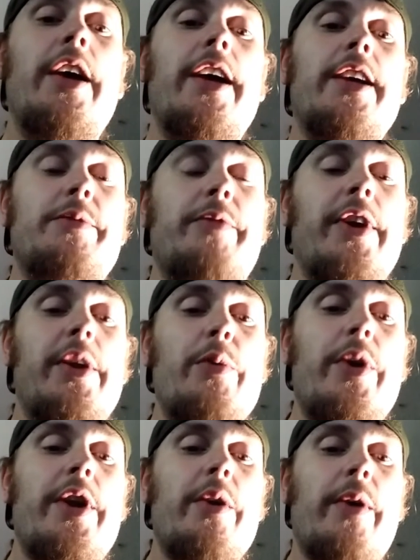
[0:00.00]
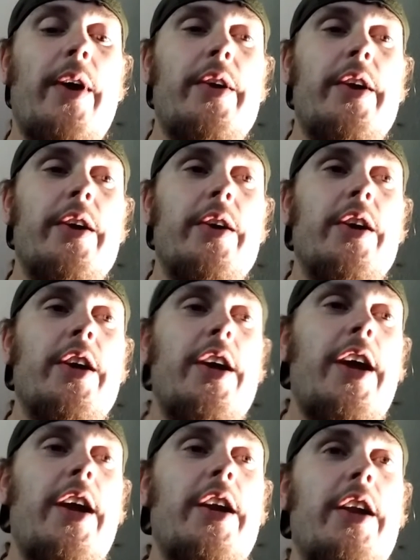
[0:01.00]
gets fairly windy around here,
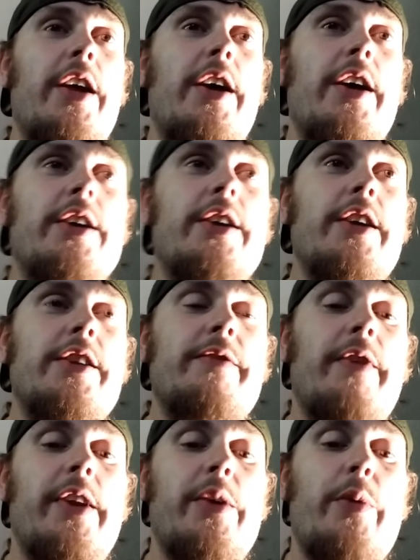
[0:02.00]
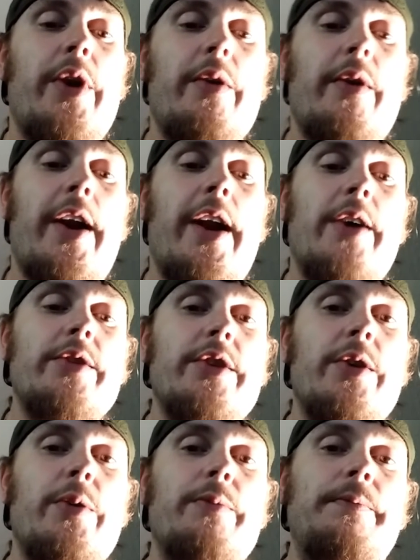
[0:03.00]
and it's fairly windy right now.
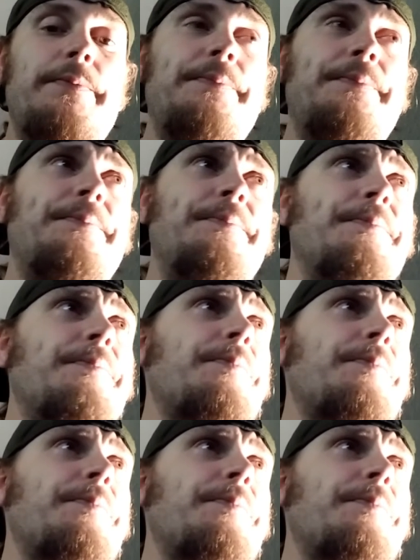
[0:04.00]
So the